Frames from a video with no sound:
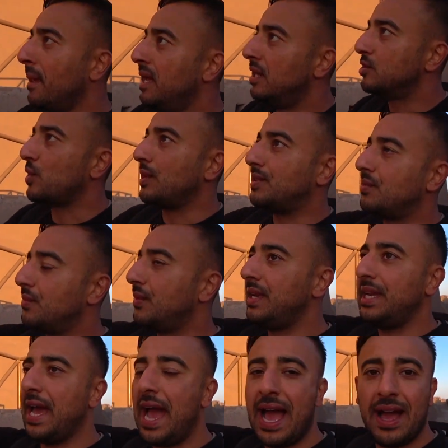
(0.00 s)
so I didn't really
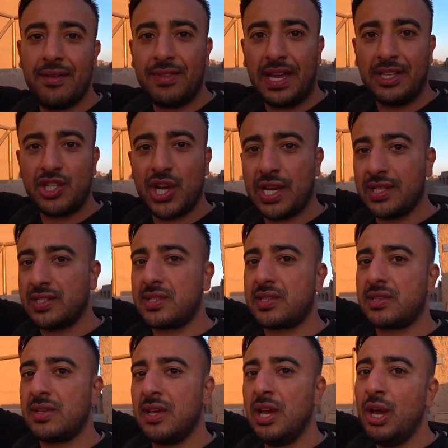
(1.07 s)
have that
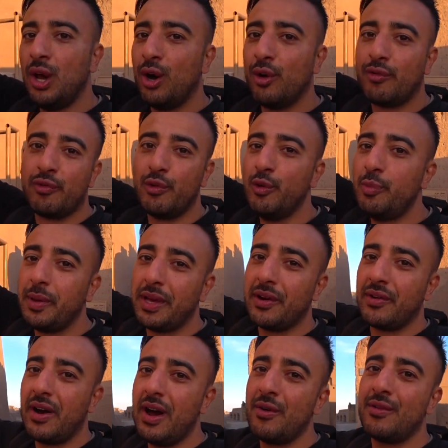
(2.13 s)
chance of looping
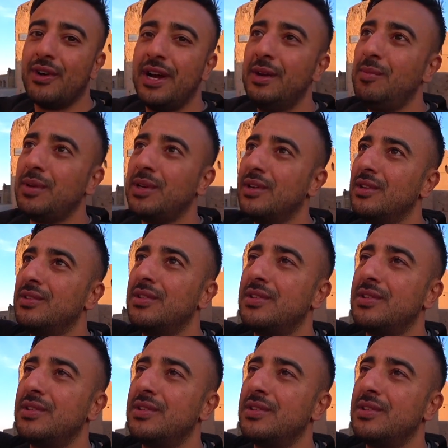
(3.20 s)
around, right? Because